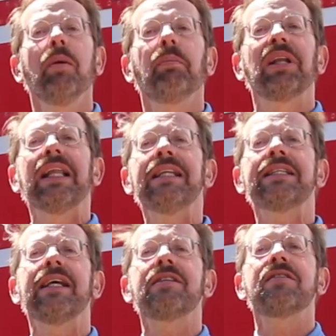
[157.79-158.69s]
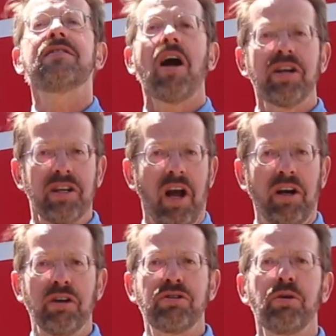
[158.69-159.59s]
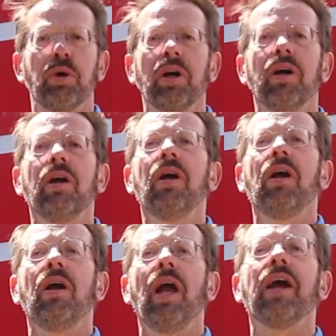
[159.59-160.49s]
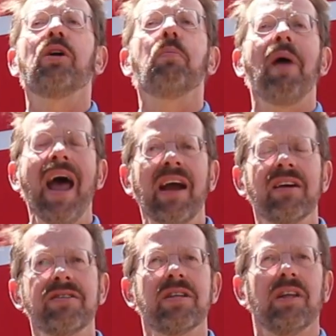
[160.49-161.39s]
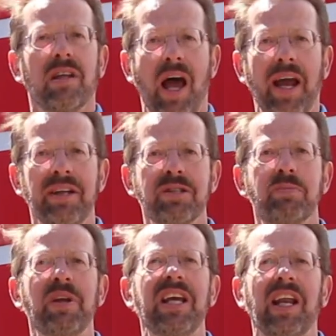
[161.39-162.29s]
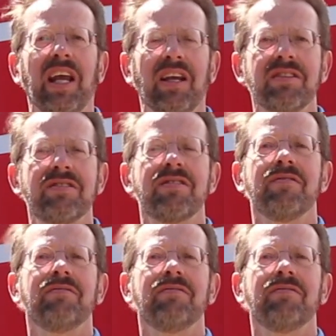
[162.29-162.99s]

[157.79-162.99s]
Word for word: But let's get started on our tour and go back to the line's beginnings.